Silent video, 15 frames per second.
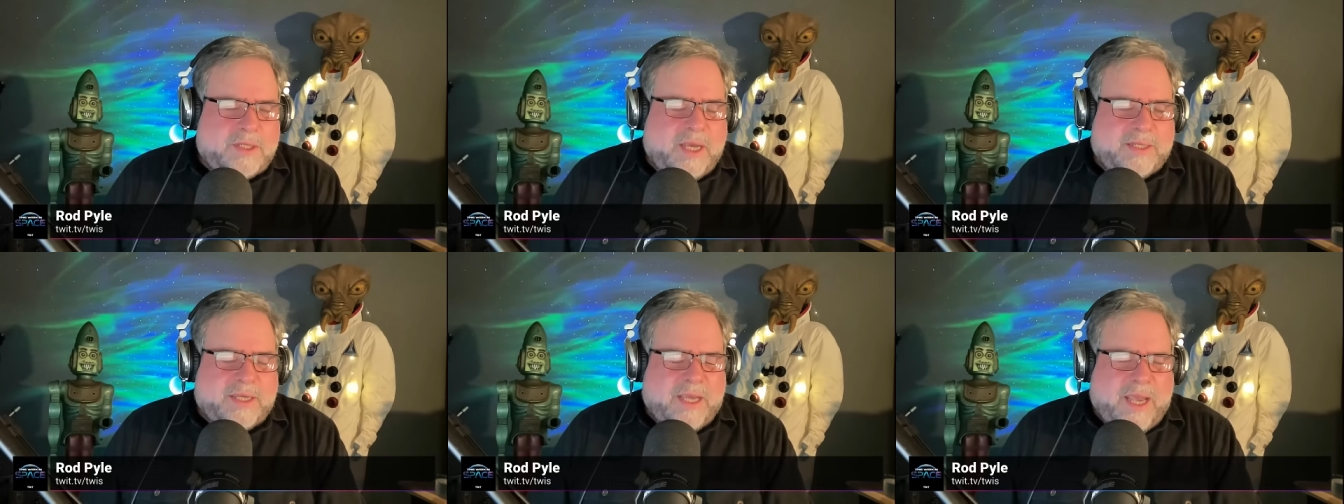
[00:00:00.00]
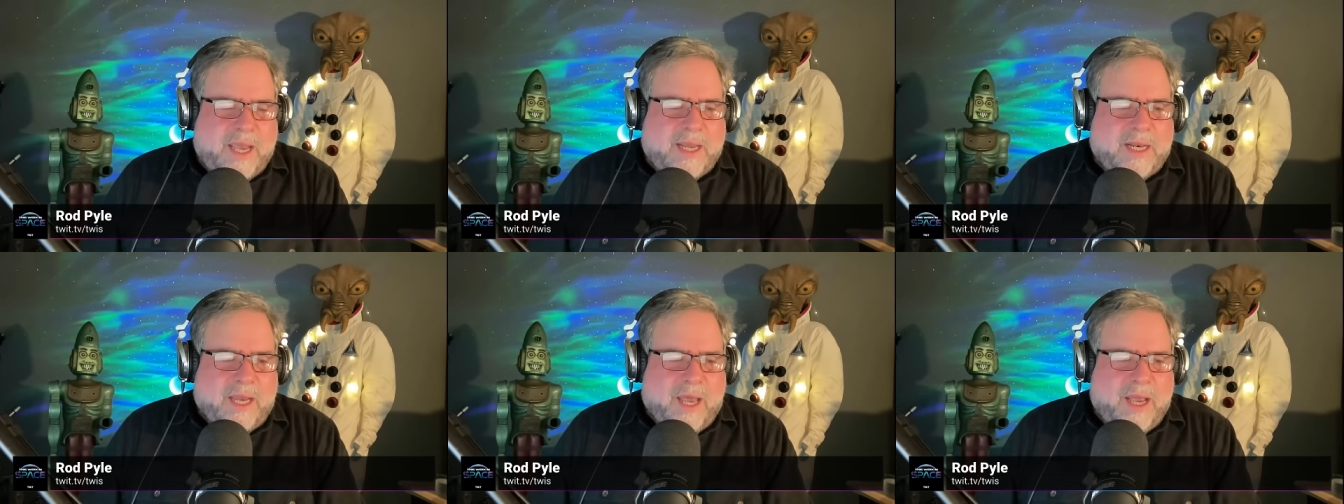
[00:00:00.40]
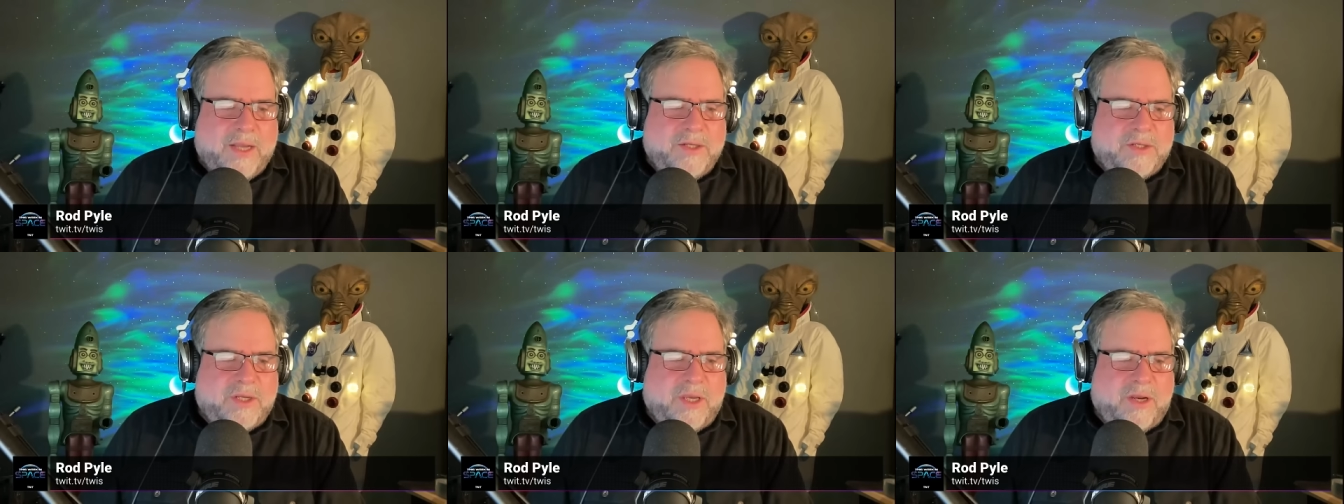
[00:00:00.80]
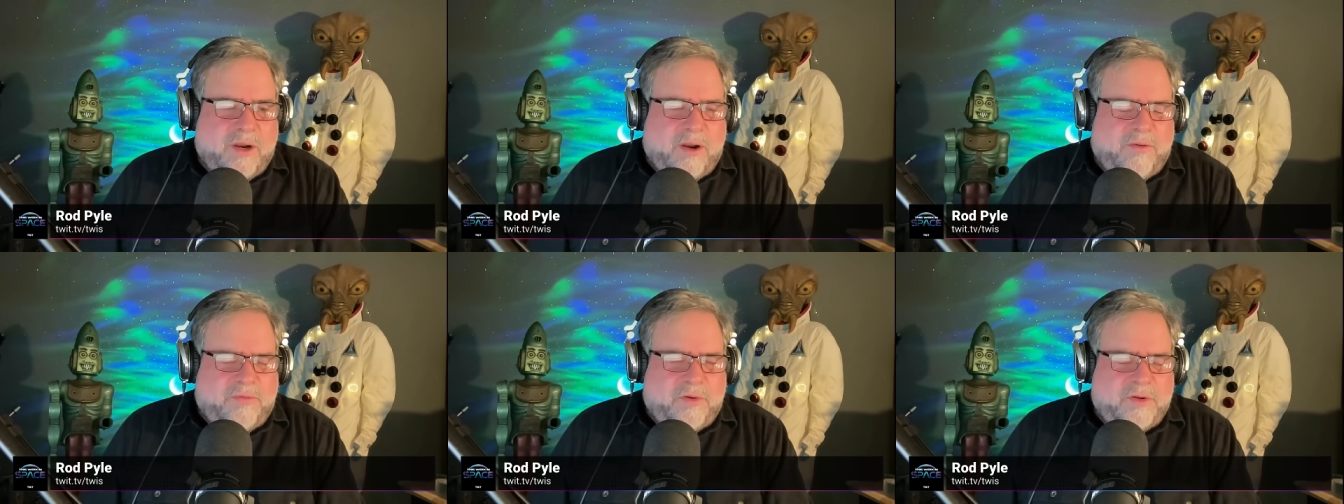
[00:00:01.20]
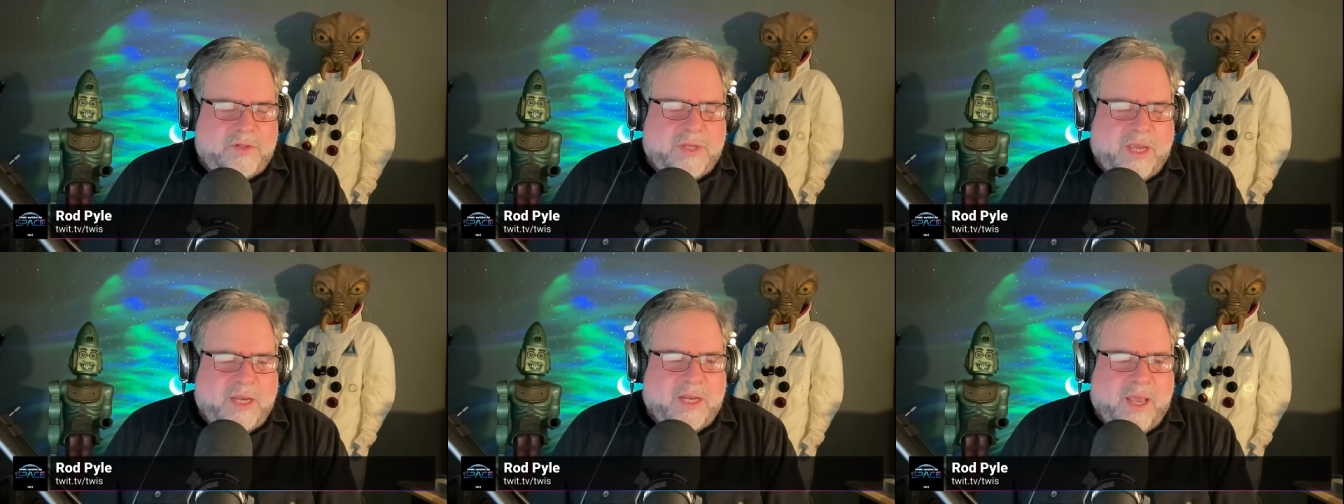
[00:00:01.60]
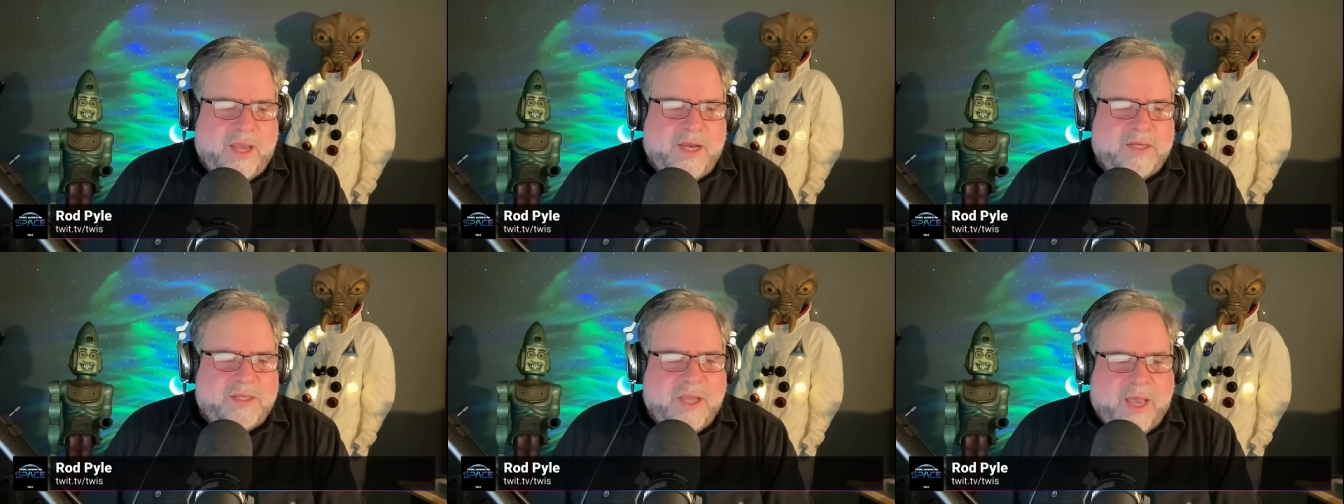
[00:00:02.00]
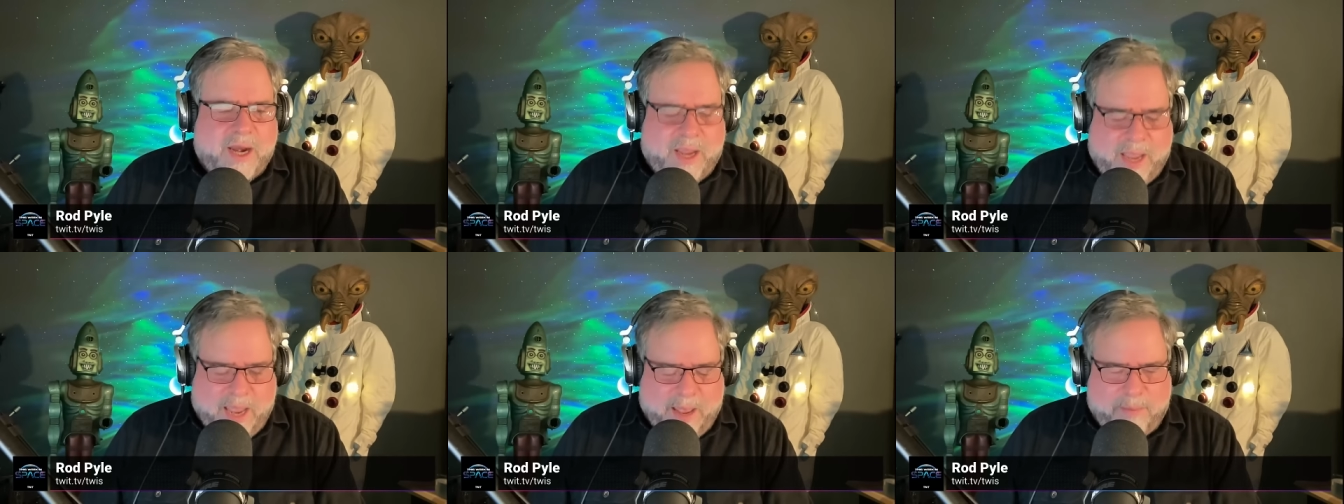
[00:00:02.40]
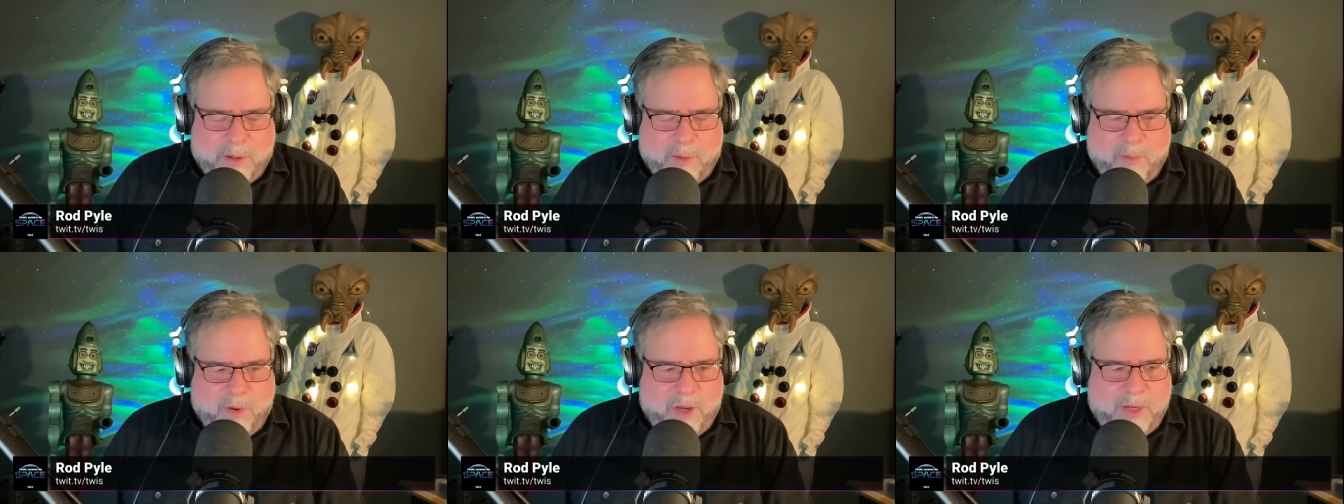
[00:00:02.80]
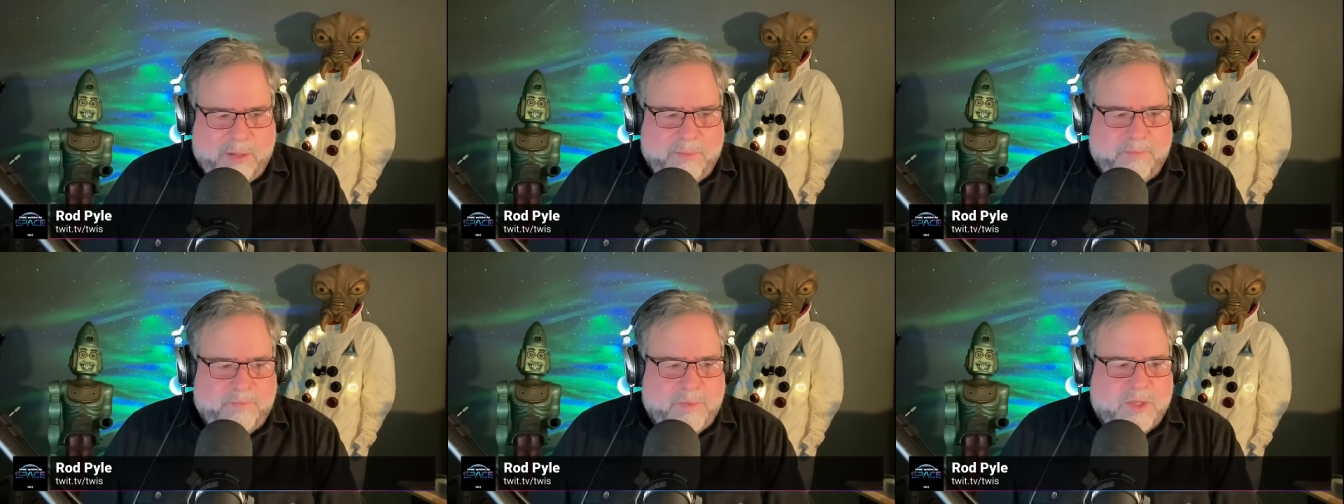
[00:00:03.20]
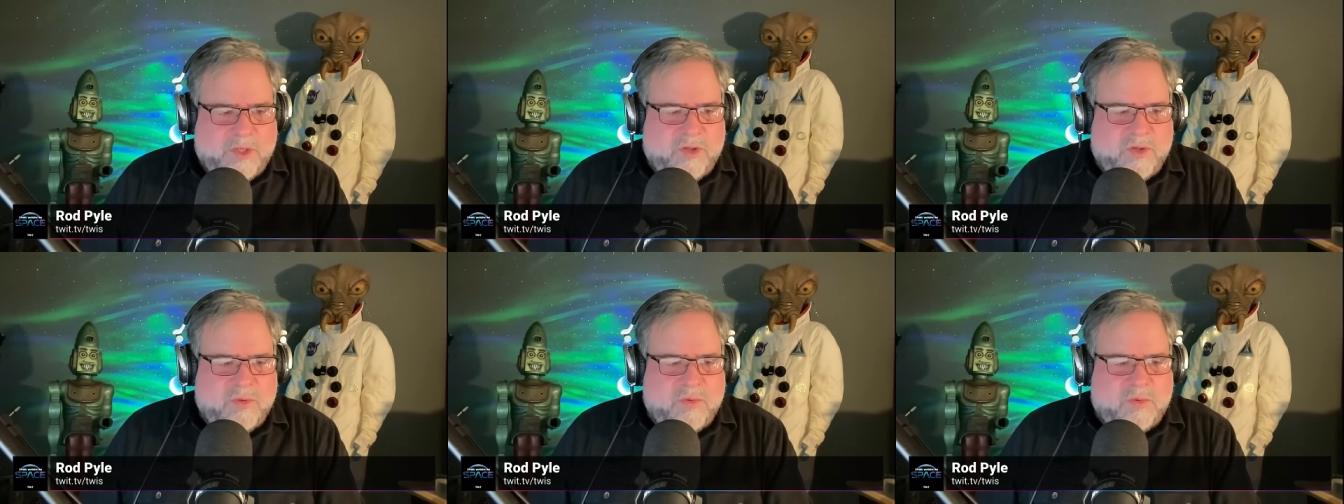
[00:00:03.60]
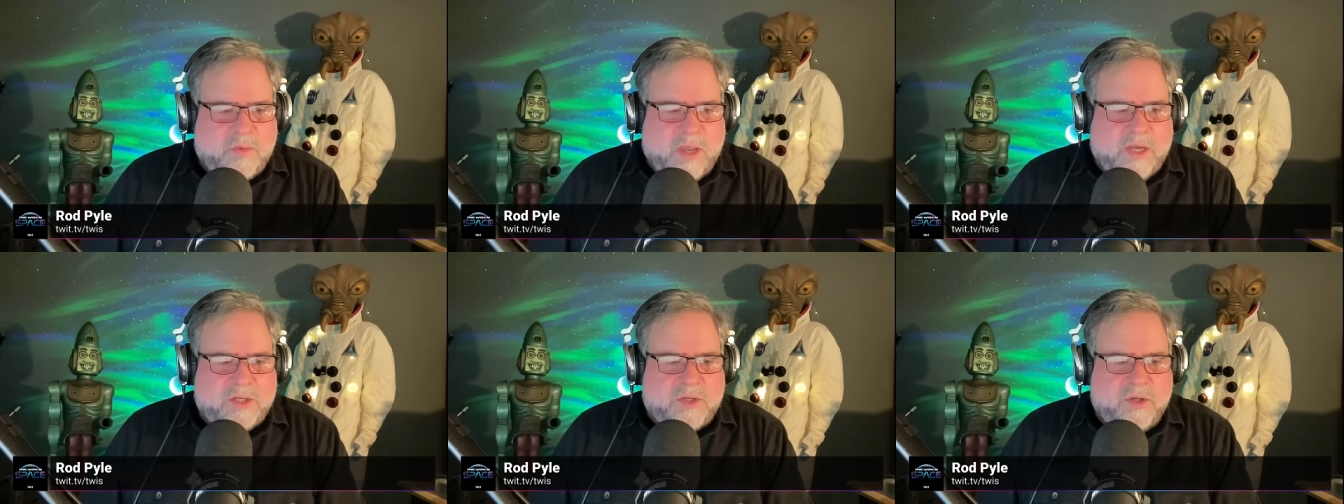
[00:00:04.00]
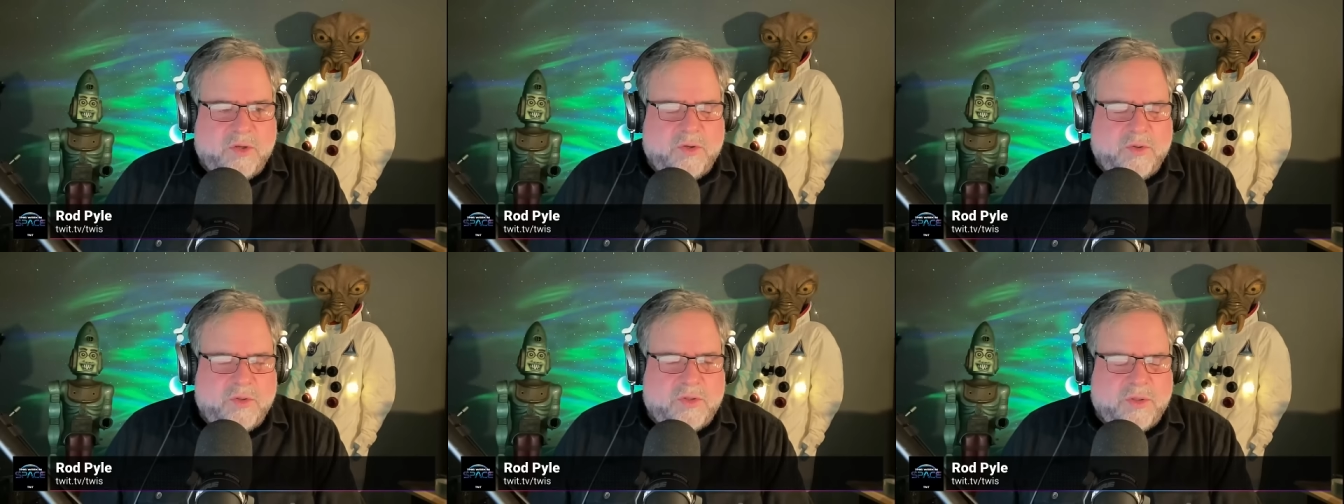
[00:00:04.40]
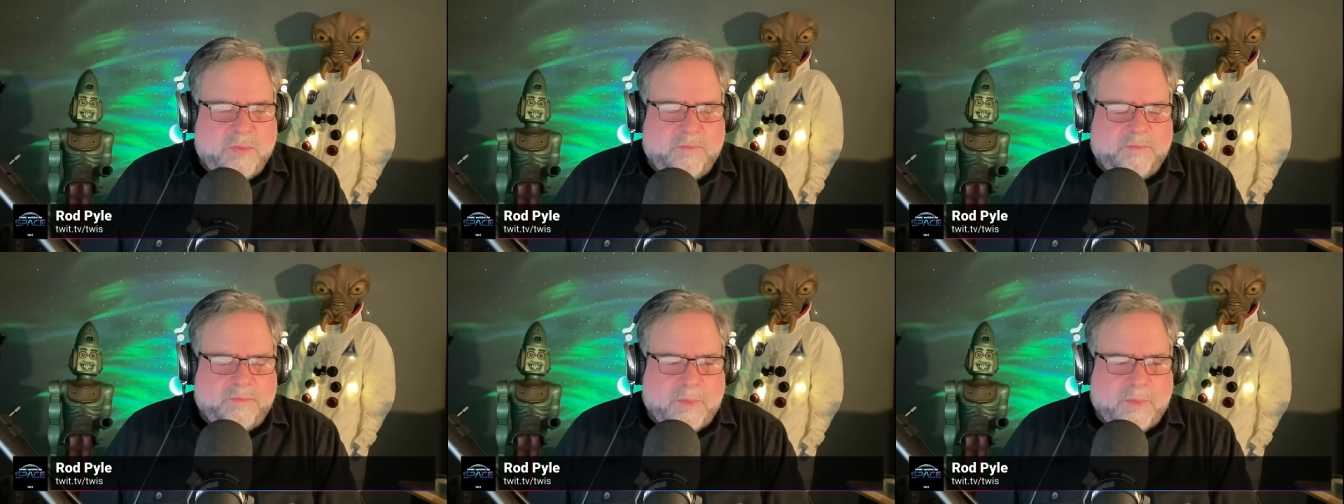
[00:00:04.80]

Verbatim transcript: get to headlines. And our first headline is not a happy one. This is some Space News.